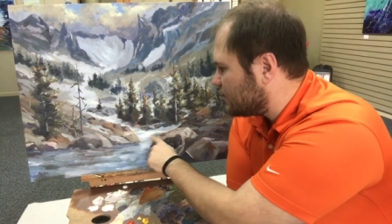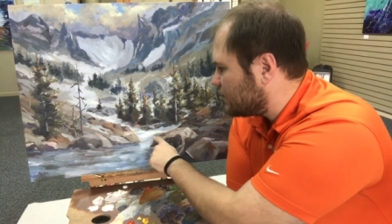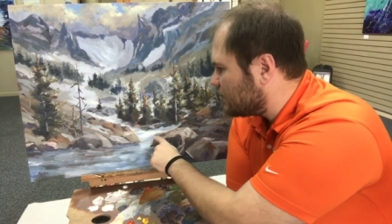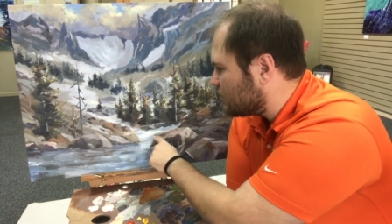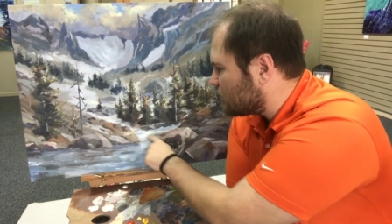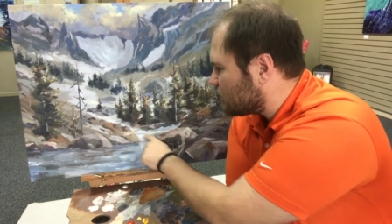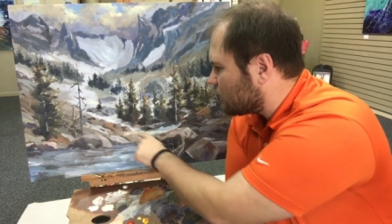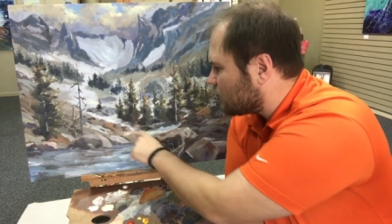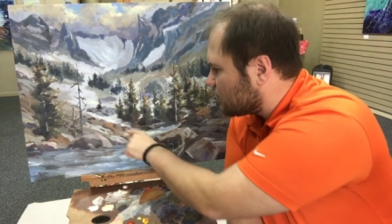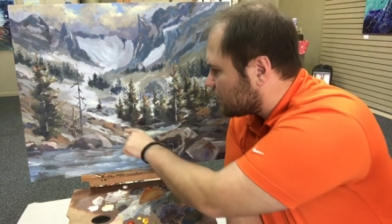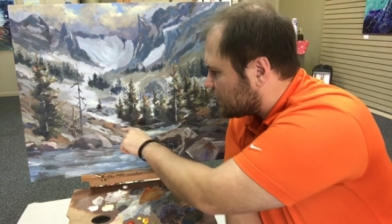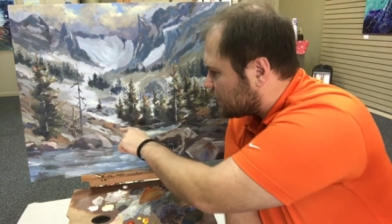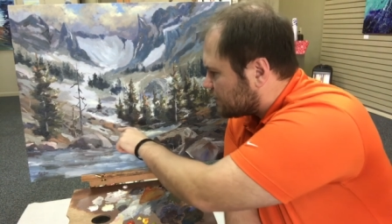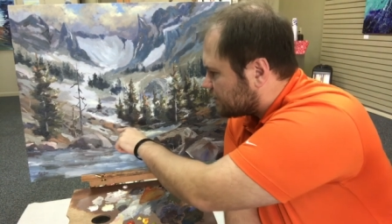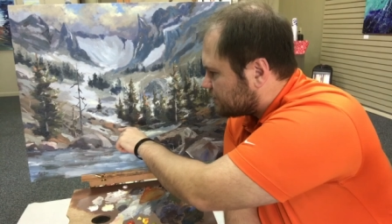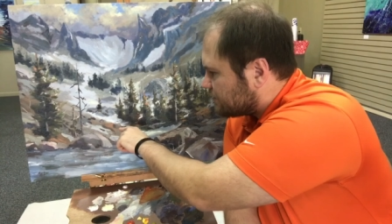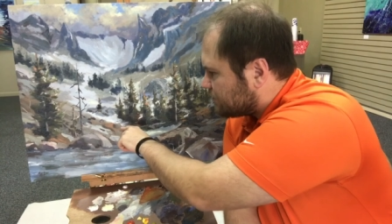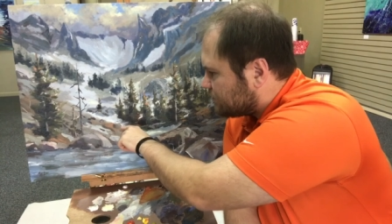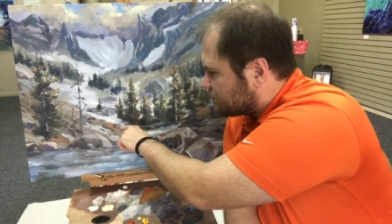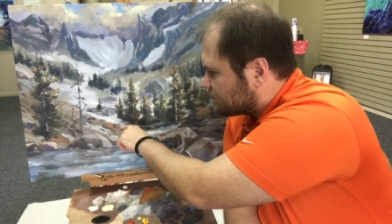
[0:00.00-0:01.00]
here, and
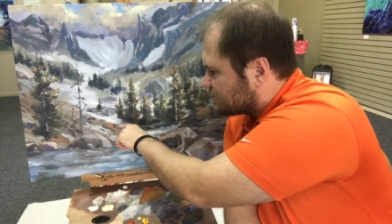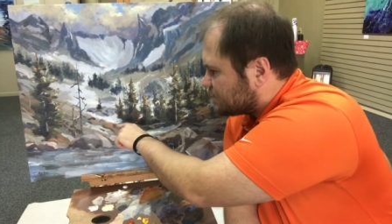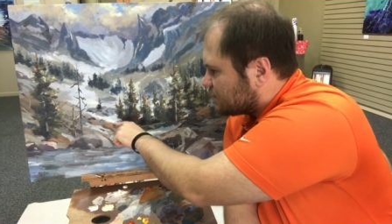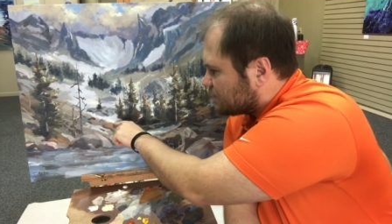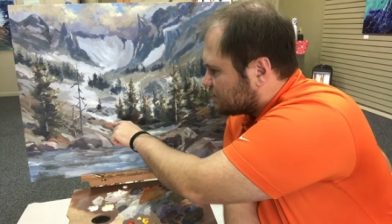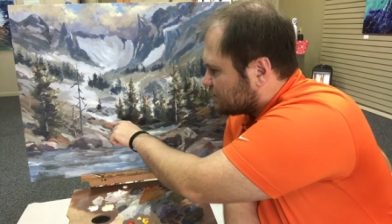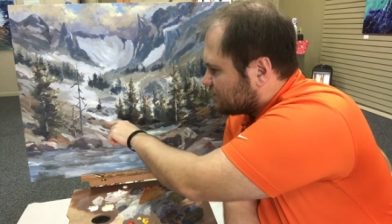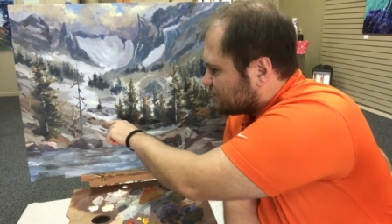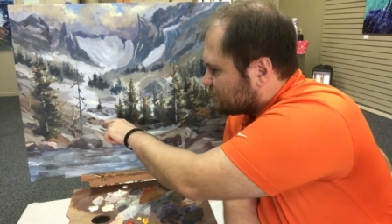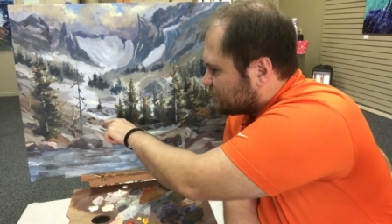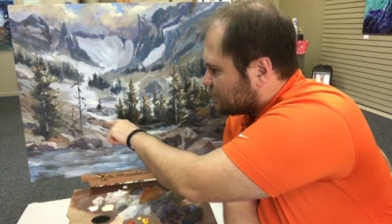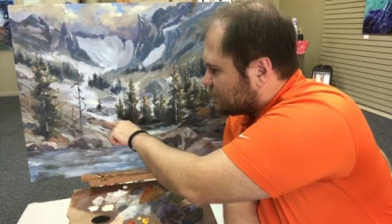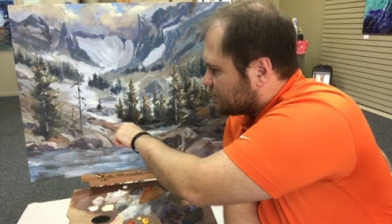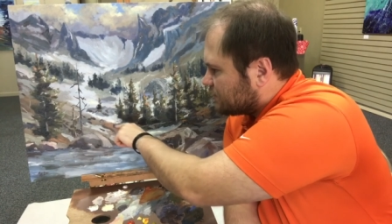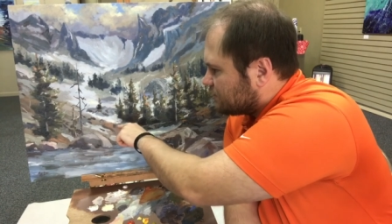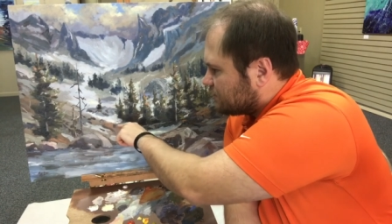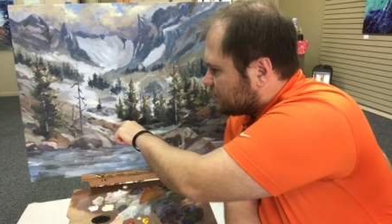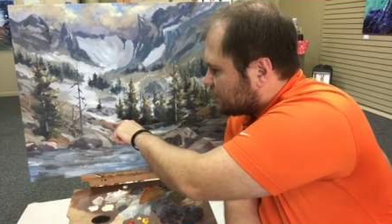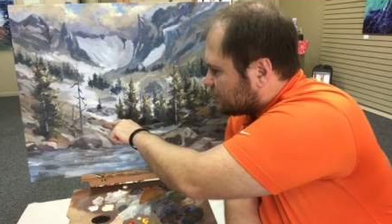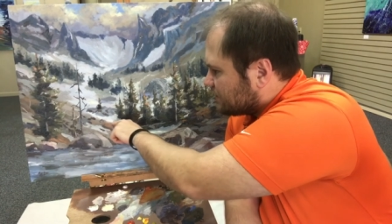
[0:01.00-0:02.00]
you can see a little
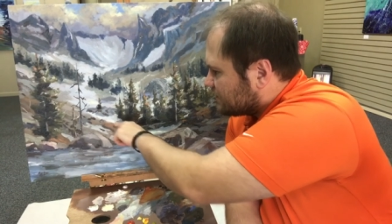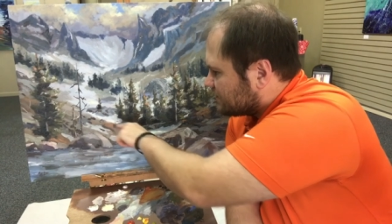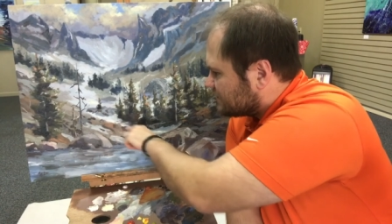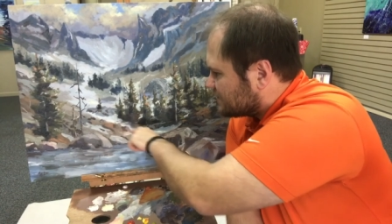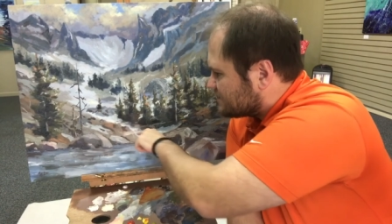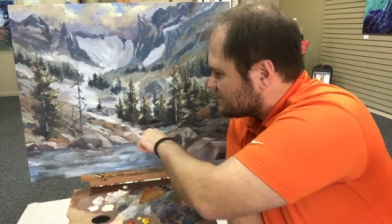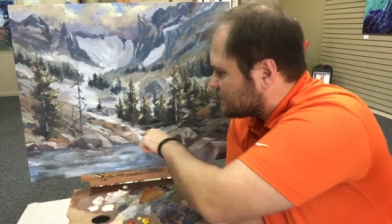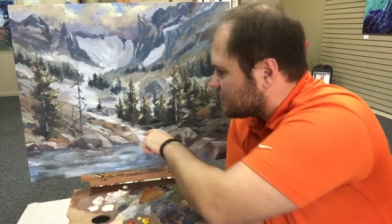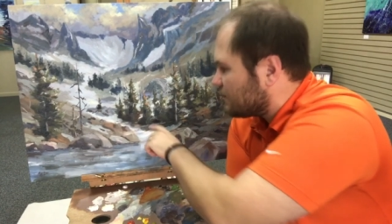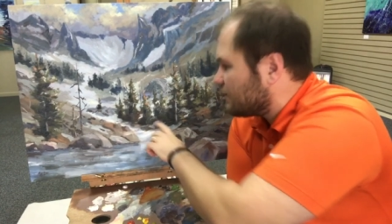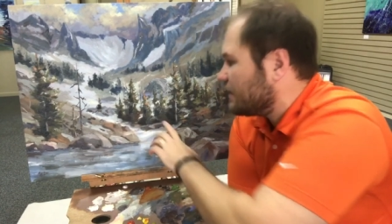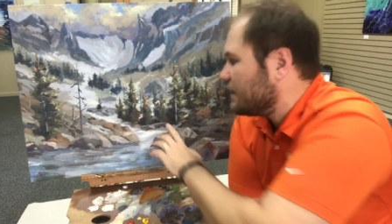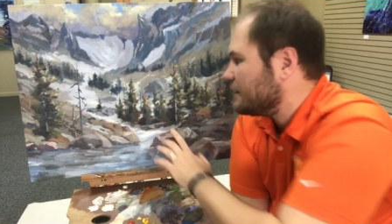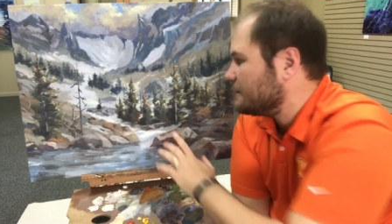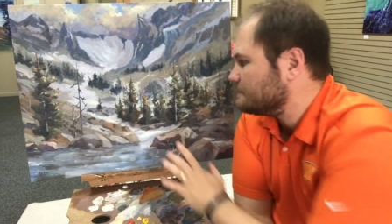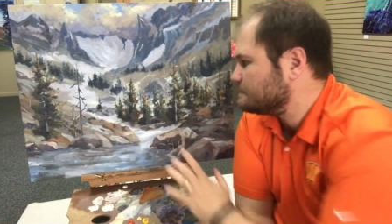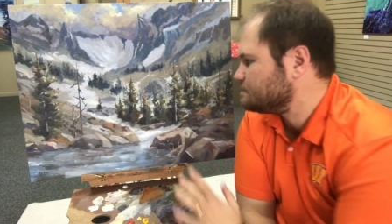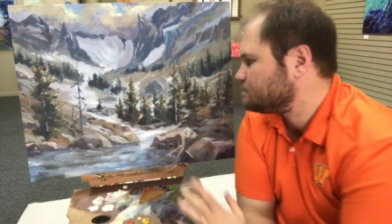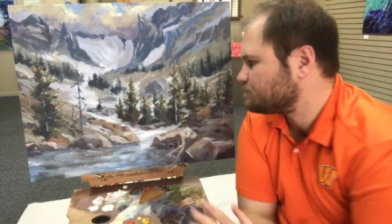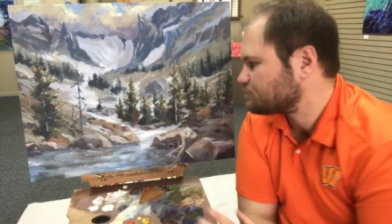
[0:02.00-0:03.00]
bit into this area,